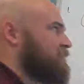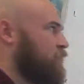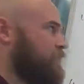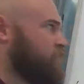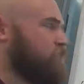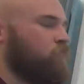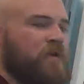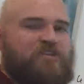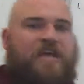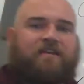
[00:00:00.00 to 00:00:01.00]
the question:
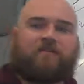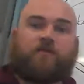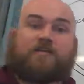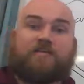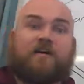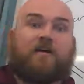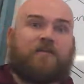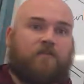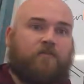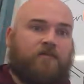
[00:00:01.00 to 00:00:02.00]
which end do I
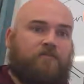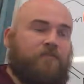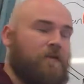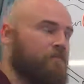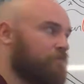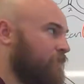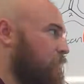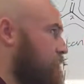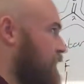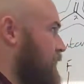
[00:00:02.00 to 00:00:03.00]
start numbering from?
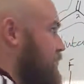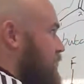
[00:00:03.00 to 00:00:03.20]
All right,